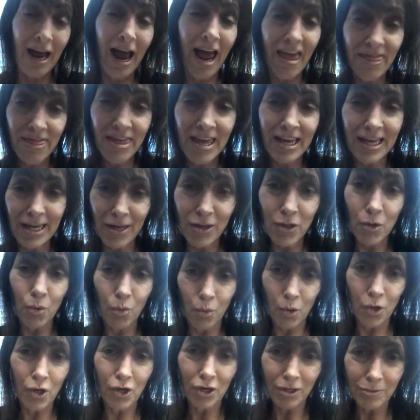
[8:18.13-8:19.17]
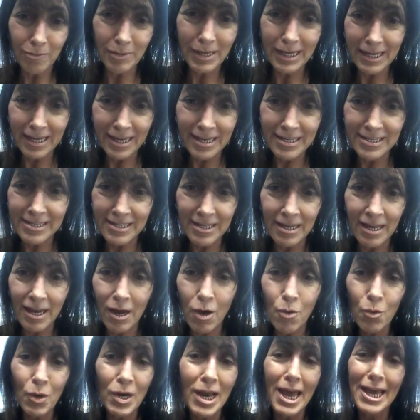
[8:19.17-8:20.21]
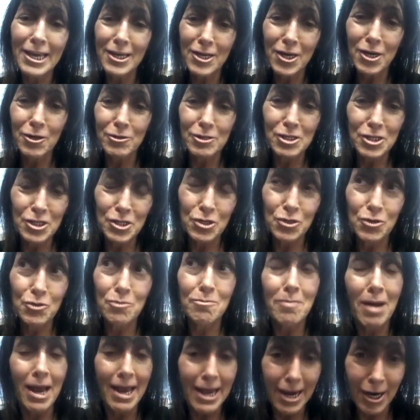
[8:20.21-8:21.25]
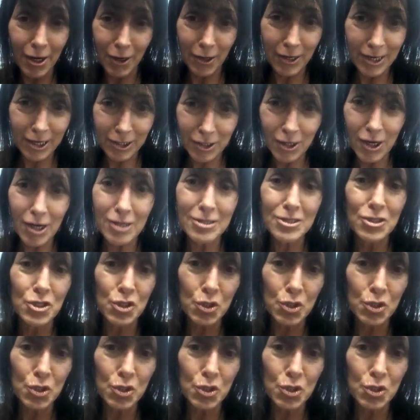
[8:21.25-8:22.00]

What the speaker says: I think, in the world, because when I go to my area called